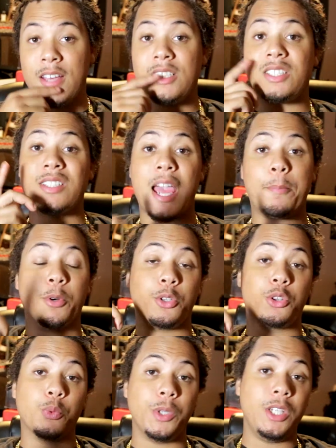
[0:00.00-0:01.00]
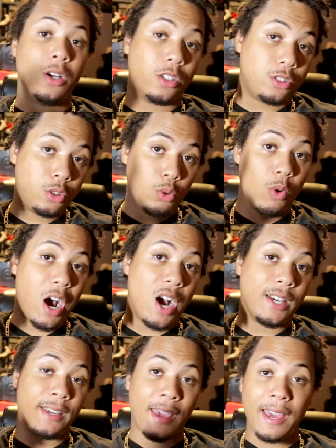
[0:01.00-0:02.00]
Sniper 3 on 2
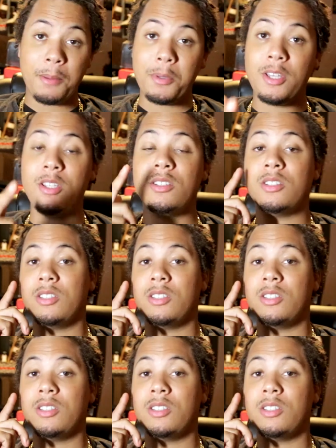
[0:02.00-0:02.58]
Wild Gaming